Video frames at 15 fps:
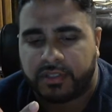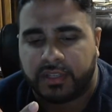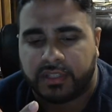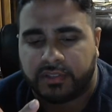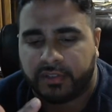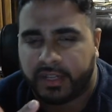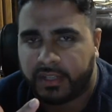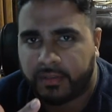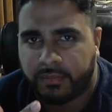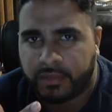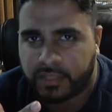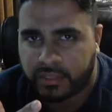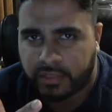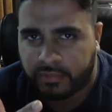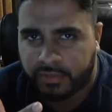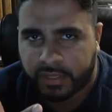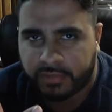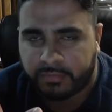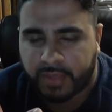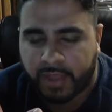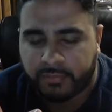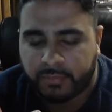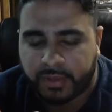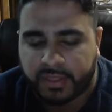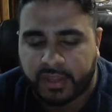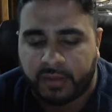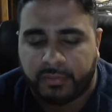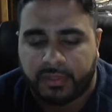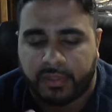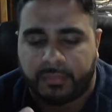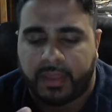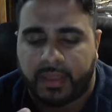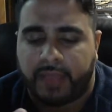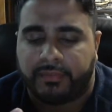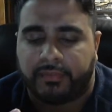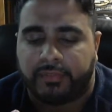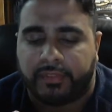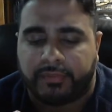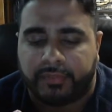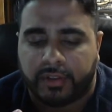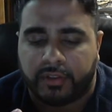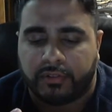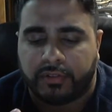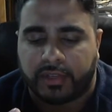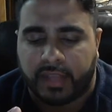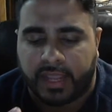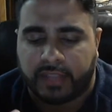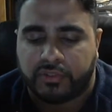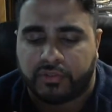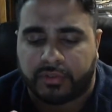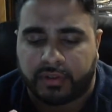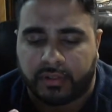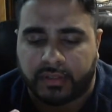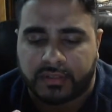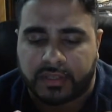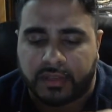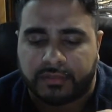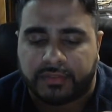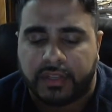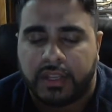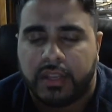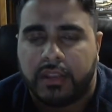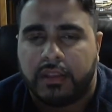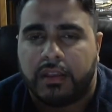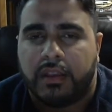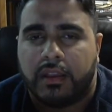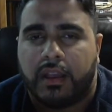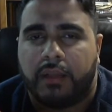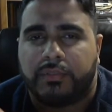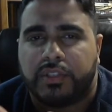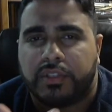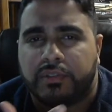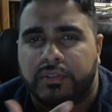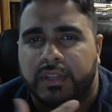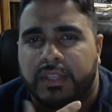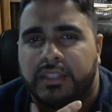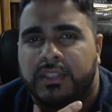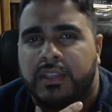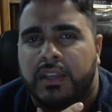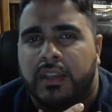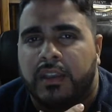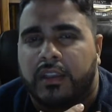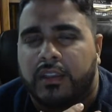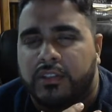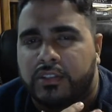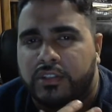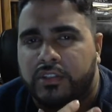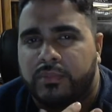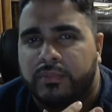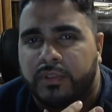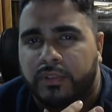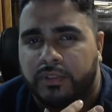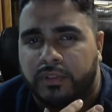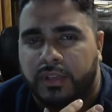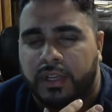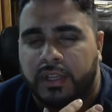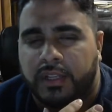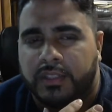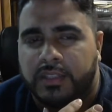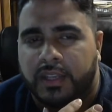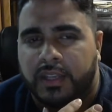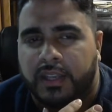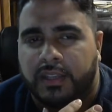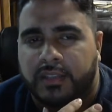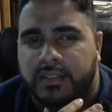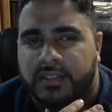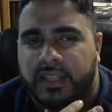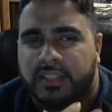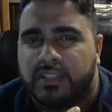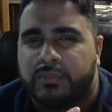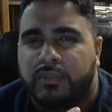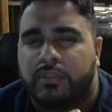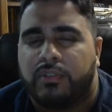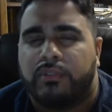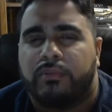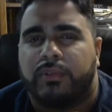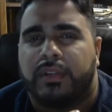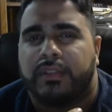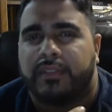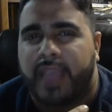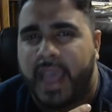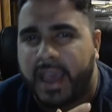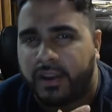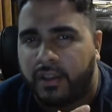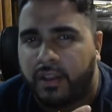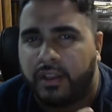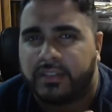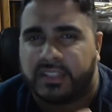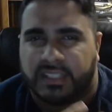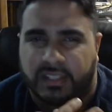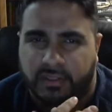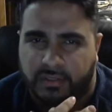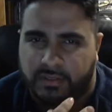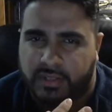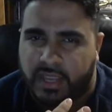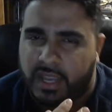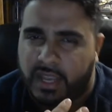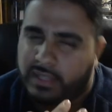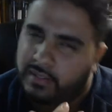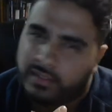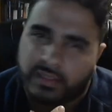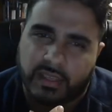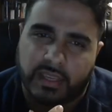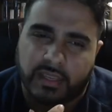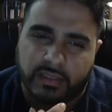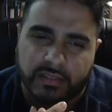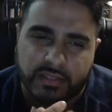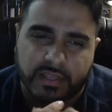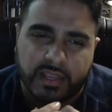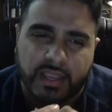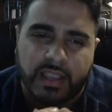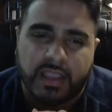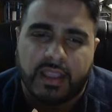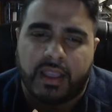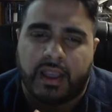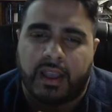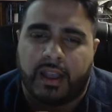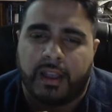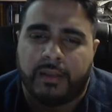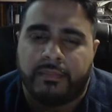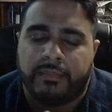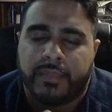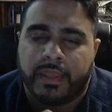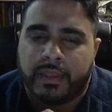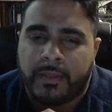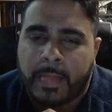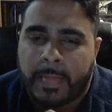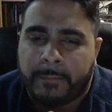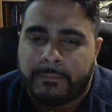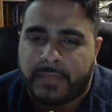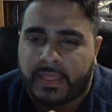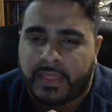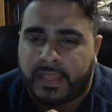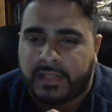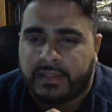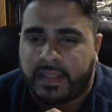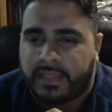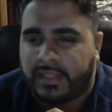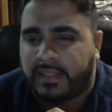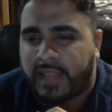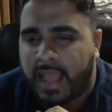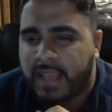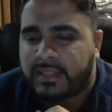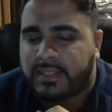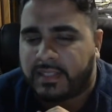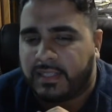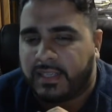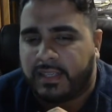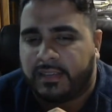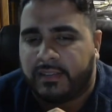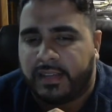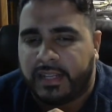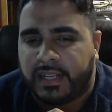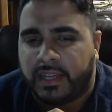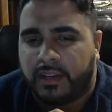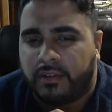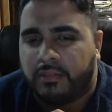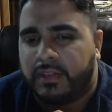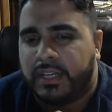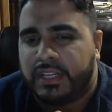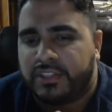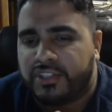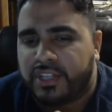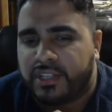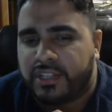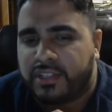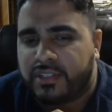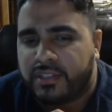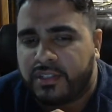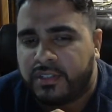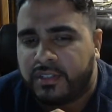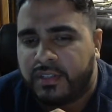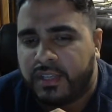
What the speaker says: You're already halfway there with them having the phone and Android and all that stuff. Two, it's consumer. It's extensible with add-ons and all those kind of things. Um, and then lastly, it's just